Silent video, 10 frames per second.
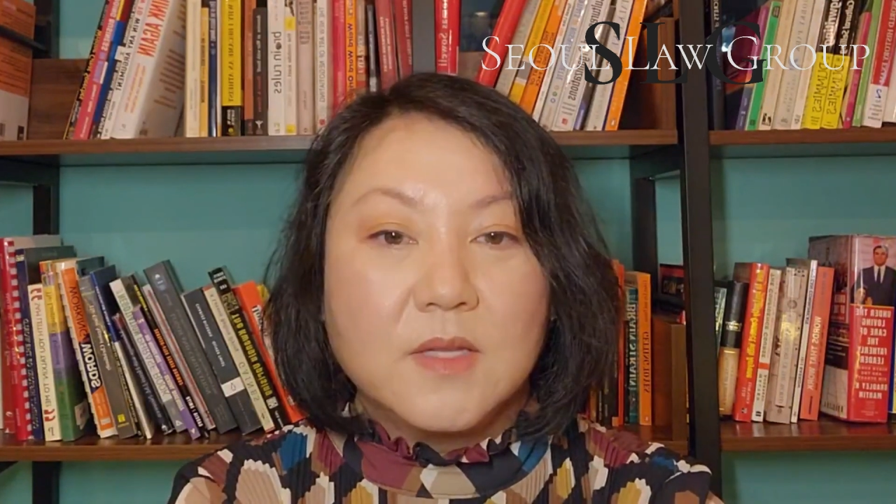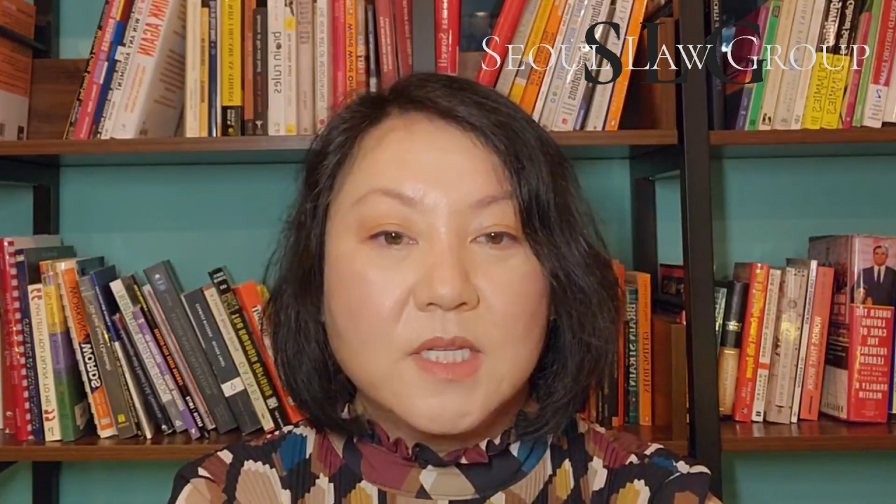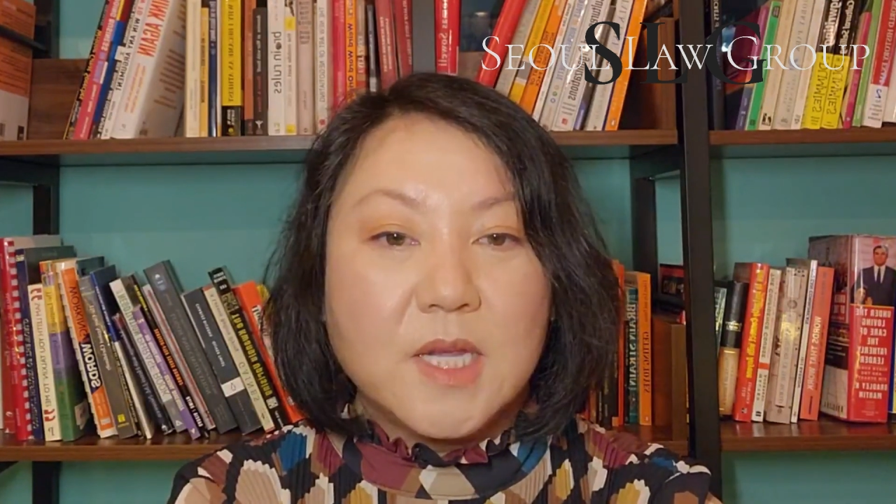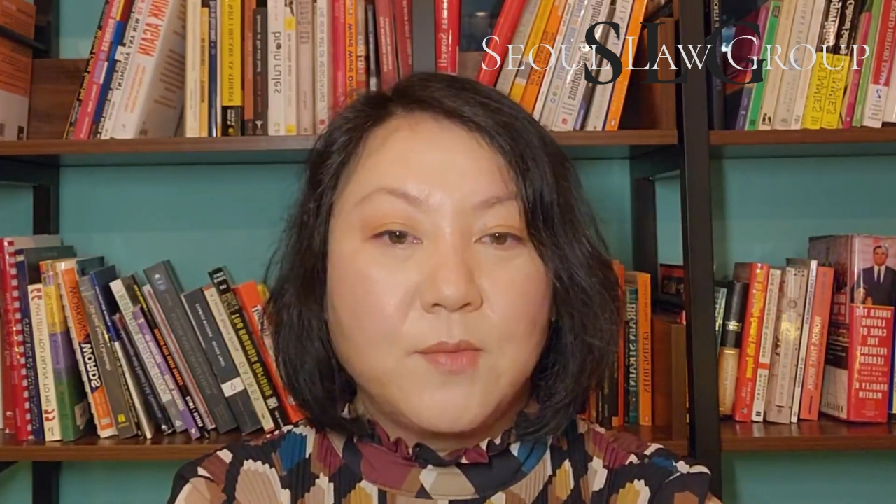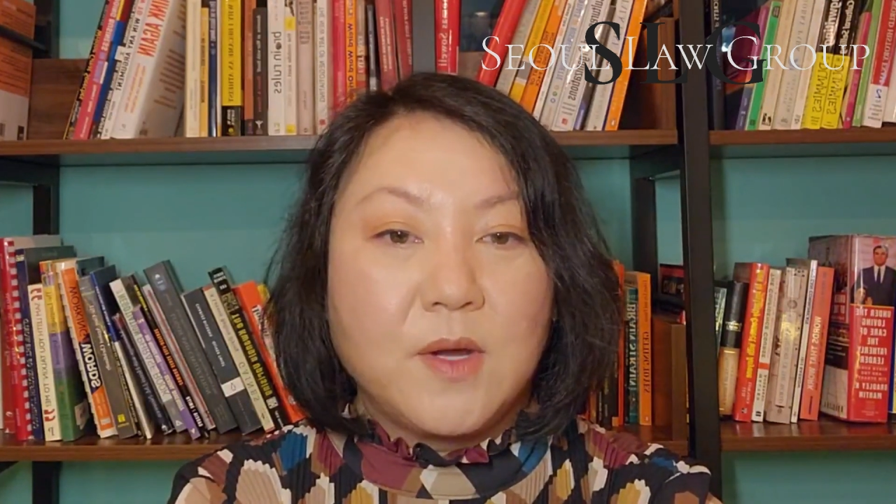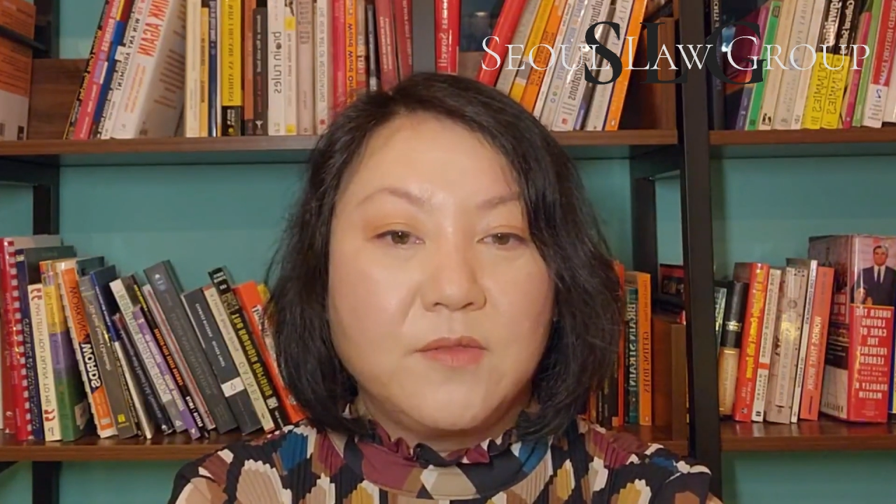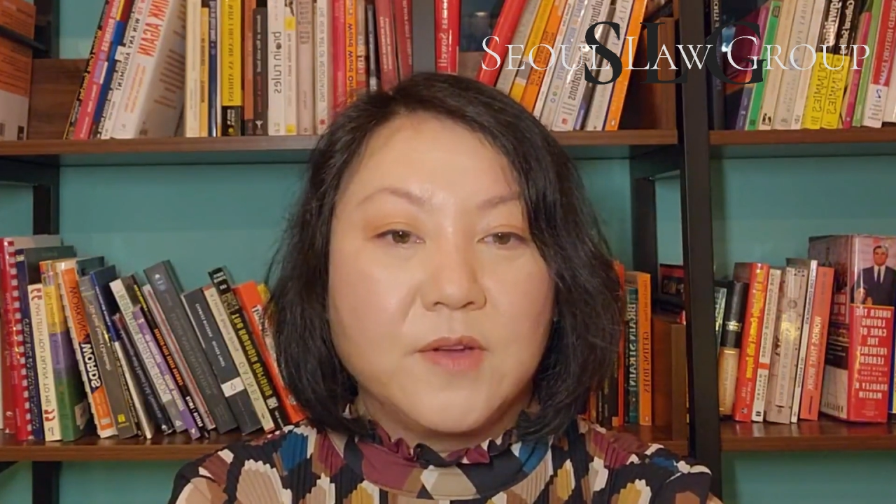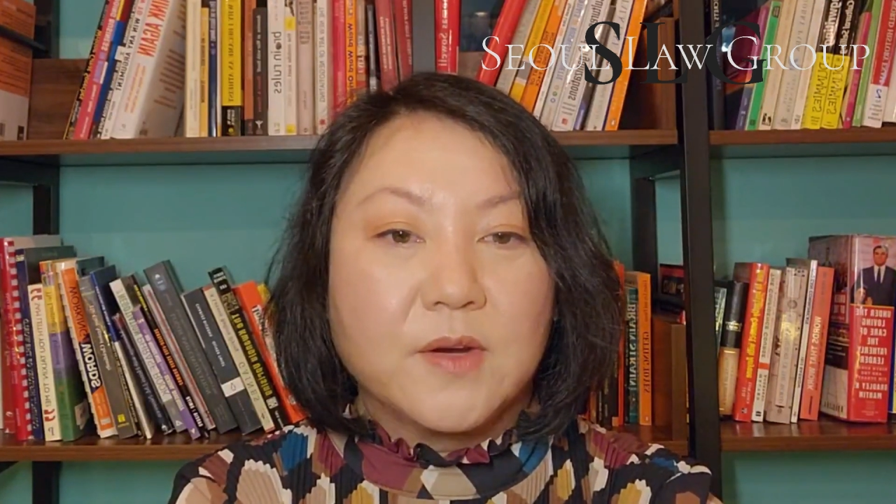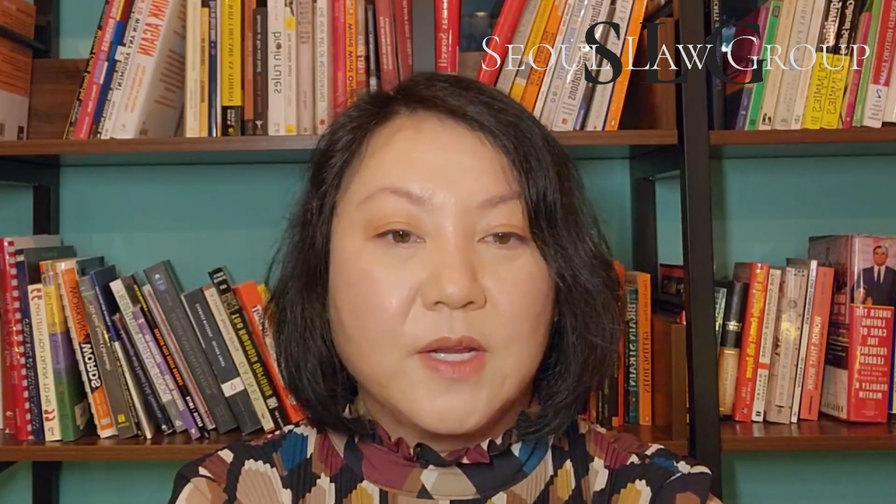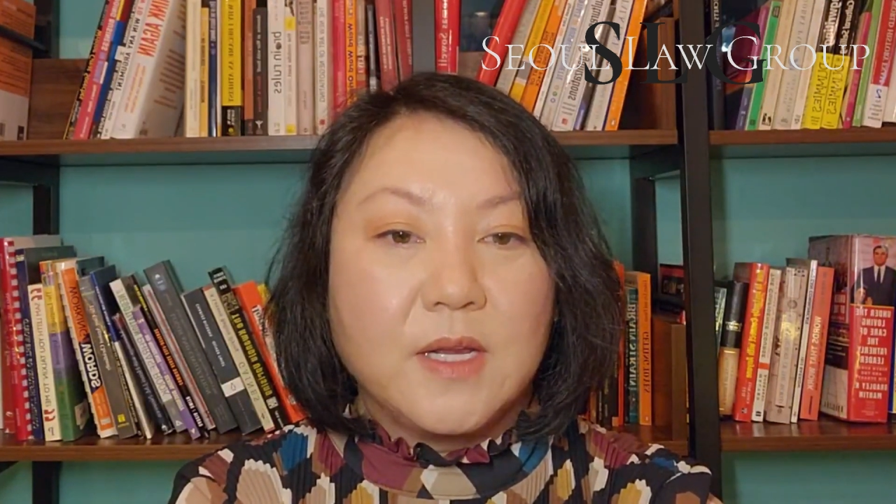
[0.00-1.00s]
The Sewol
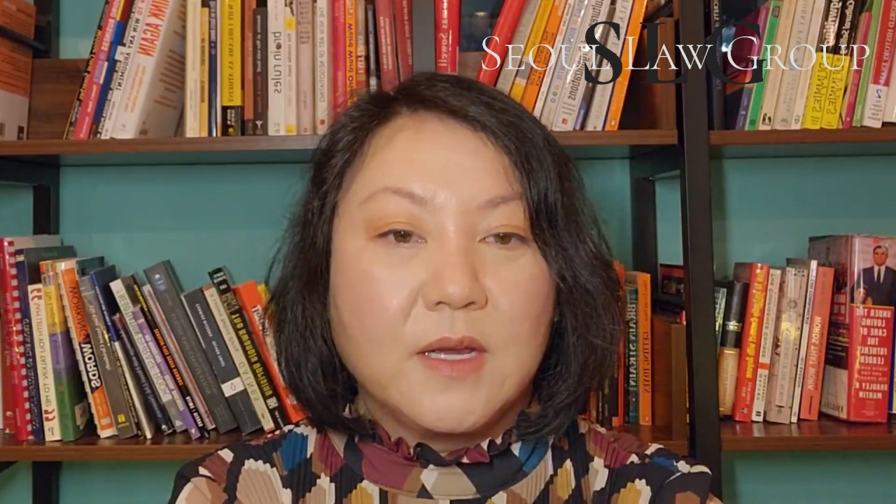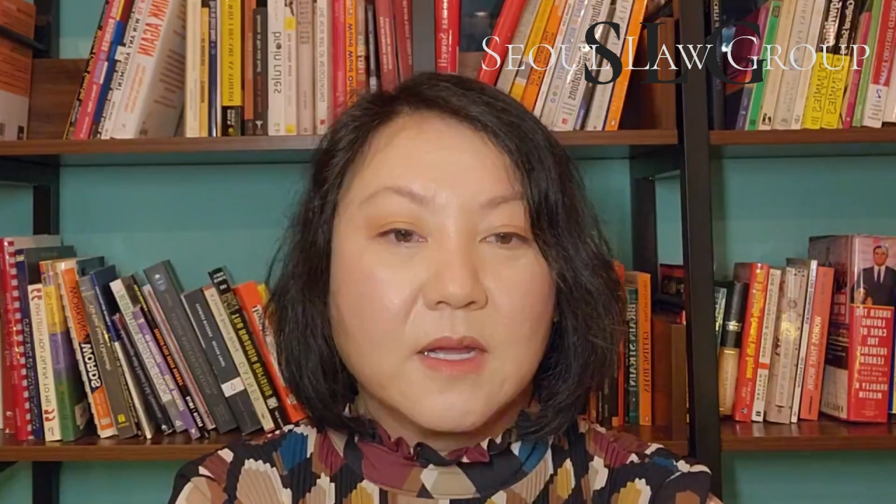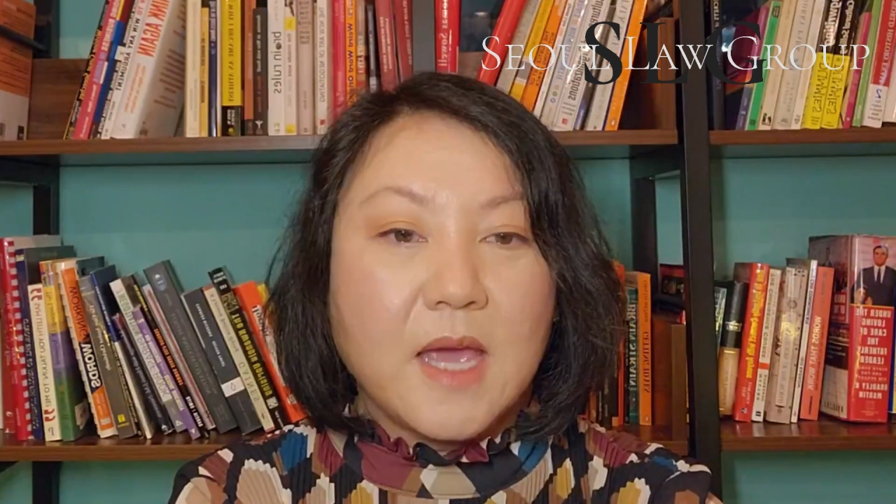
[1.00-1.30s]
Ferry